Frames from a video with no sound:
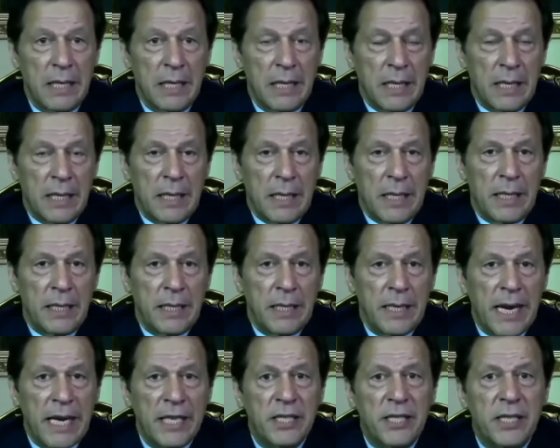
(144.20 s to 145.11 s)

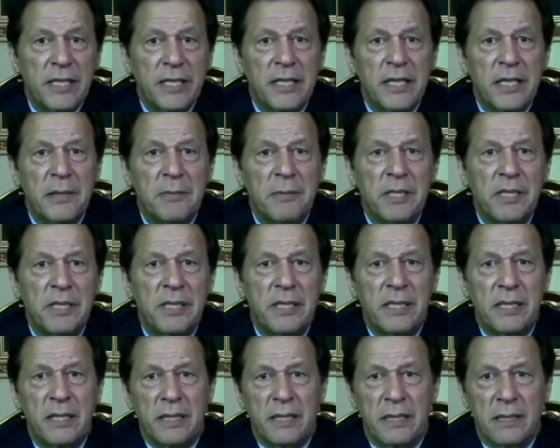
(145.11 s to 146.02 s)
International
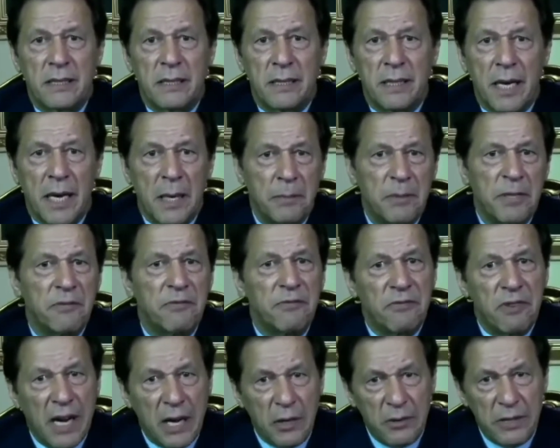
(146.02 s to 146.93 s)
agreements are being
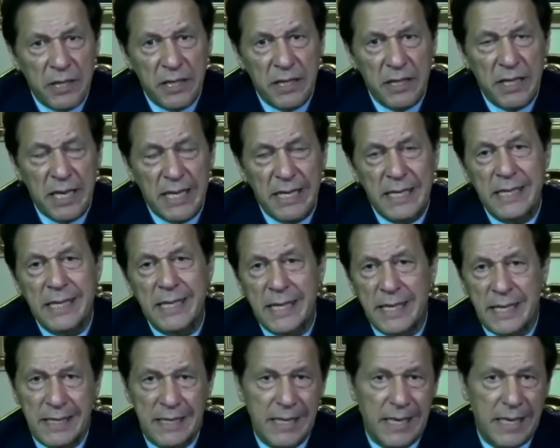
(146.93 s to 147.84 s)
flouted and set
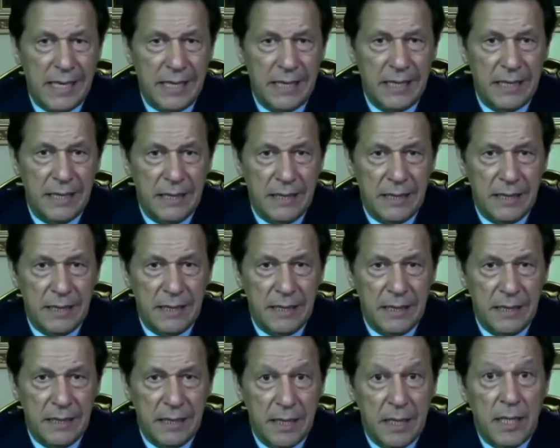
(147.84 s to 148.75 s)
aside.
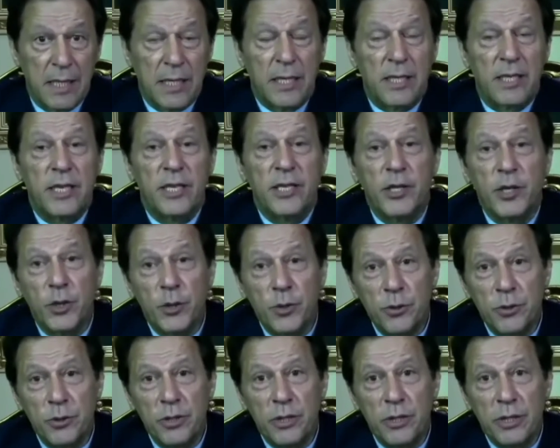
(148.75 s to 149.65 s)

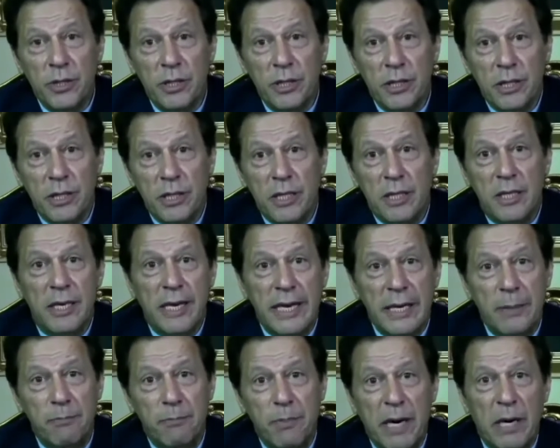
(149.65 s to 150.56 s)
Renewed
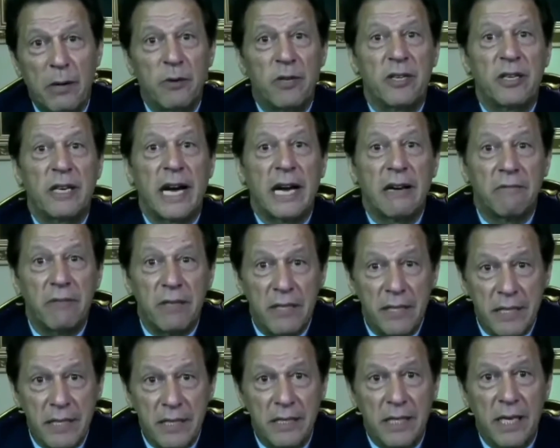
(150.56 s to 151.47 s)
great power
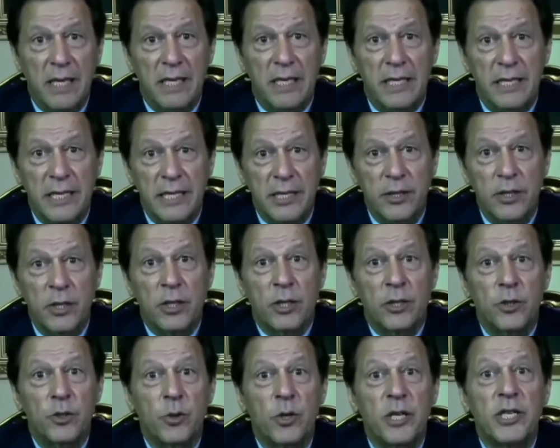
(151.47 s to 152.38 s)
rivalries are leading
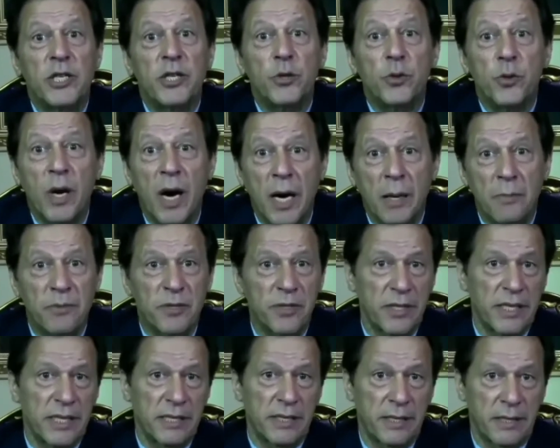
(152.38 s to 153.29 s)
to a new arms
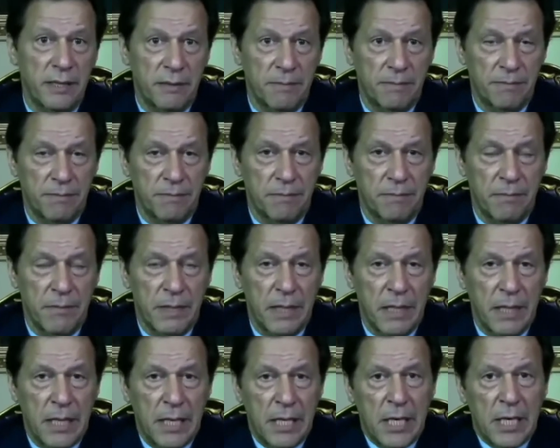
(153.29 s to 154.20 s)
race.
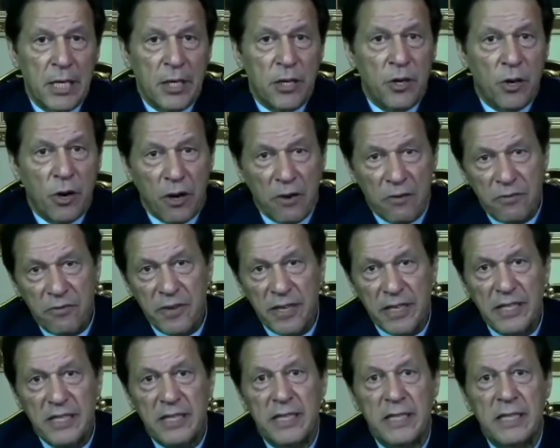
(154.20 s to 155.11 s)

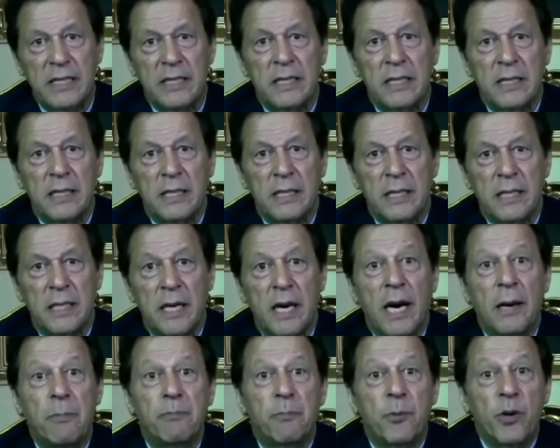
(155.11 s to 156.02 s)
Conflicts
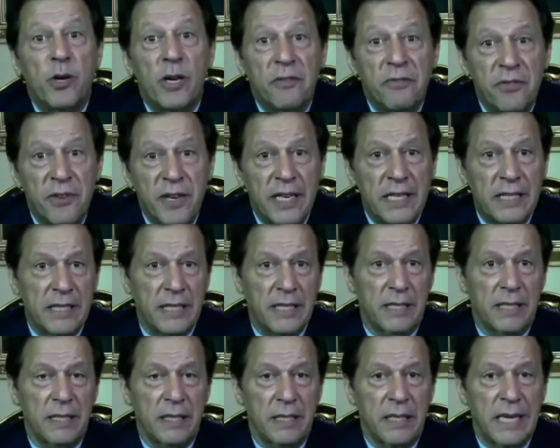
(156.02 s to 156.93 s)
are proliferating
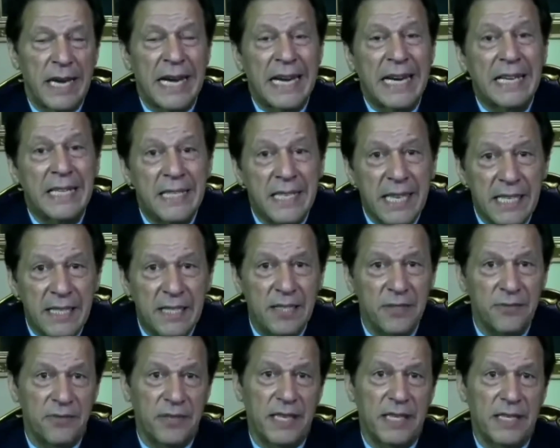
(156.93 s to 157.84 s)
and
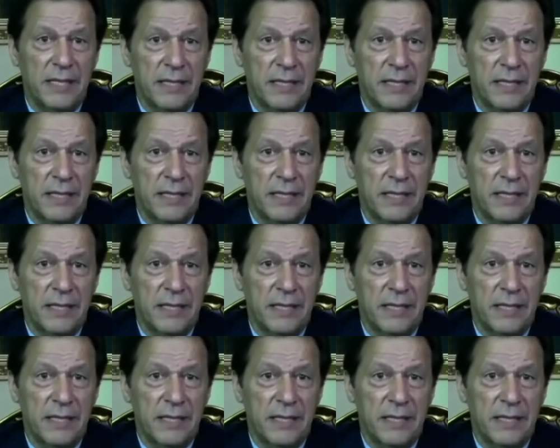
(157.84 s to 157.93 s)
intensifying.